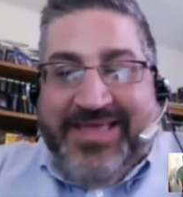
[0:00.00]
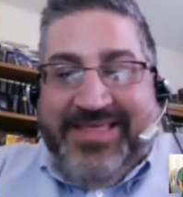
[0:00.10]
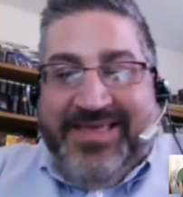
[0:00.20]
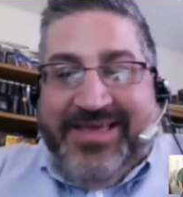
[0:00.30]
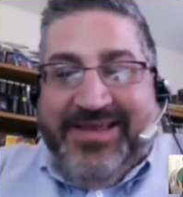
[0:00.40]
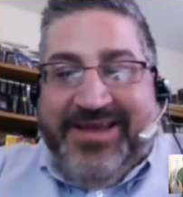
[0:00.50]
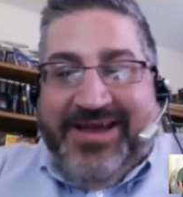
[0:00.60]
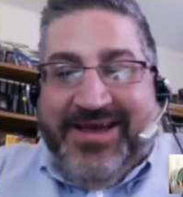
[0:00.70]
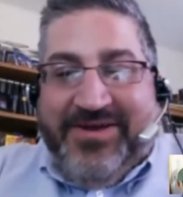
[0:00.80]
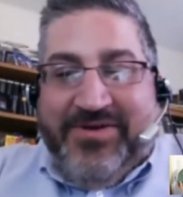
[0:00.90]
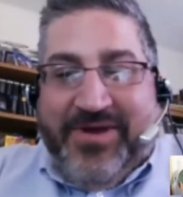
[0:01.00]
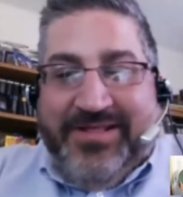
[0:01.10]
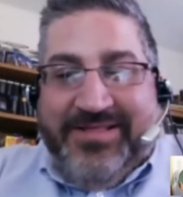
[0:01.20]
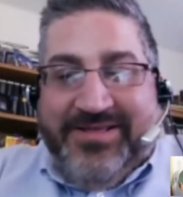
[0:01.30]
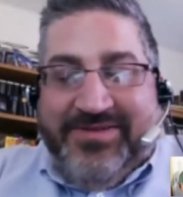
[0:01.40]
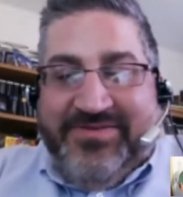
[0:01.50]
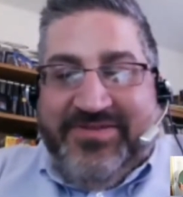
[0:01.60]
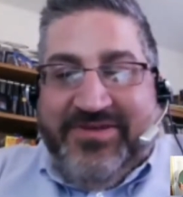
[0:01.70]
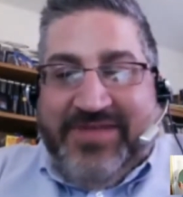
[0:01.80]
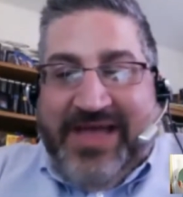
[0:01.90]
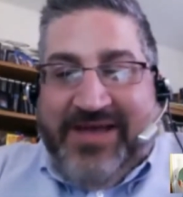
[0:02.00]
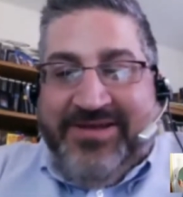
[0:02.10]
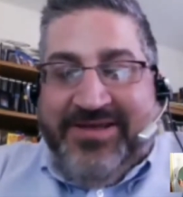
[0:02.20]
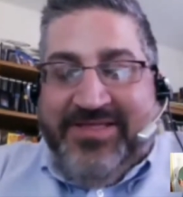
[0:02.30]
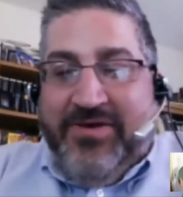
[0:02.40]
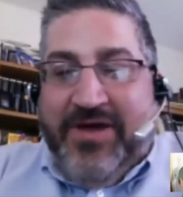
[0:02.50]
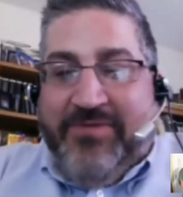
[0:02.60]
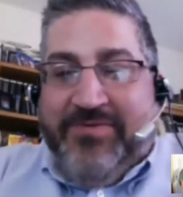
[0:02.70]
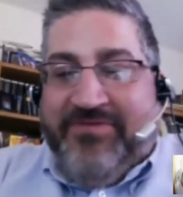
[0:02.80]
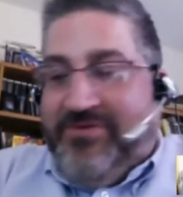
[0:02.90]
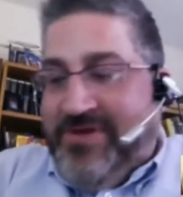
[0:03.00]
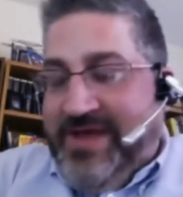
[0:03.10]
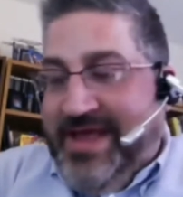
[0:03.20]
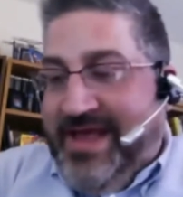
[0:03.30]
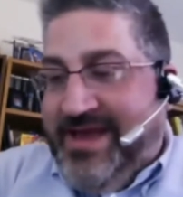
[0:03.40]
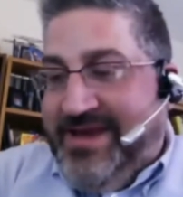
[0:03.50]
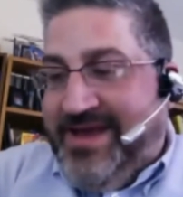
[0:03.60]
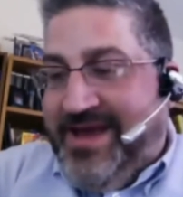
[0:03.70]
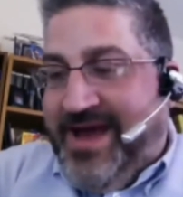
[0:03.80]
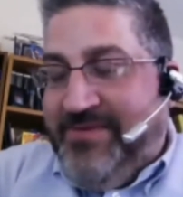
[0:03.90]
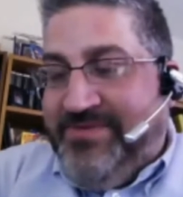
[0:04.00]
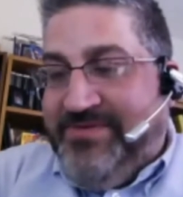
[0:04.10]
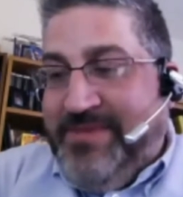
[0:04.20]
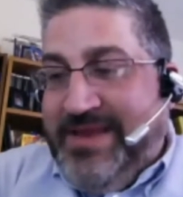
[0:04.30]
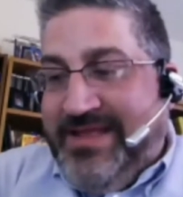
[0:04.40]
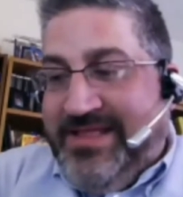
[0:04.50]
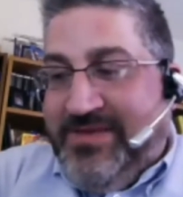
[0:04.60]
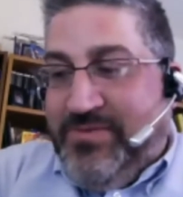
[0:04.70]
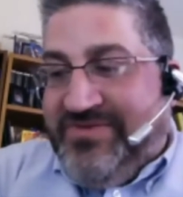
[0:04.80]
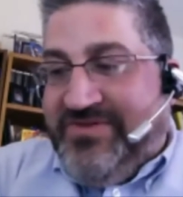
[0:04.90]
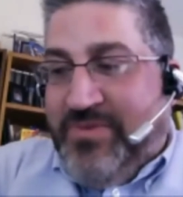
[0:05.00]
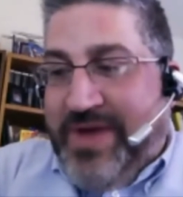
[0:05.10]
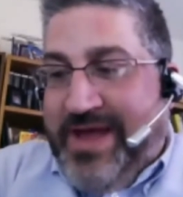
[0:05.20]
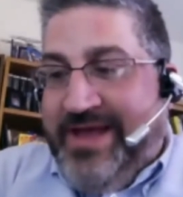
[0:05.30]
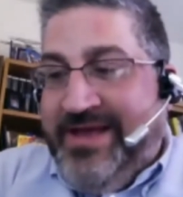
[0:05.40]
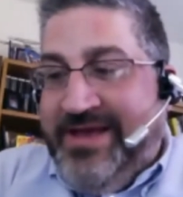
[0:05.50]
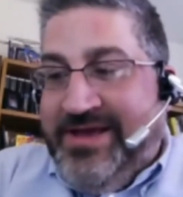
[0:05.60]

in a great little steel town on the Ohio River, and I was immediately whisked away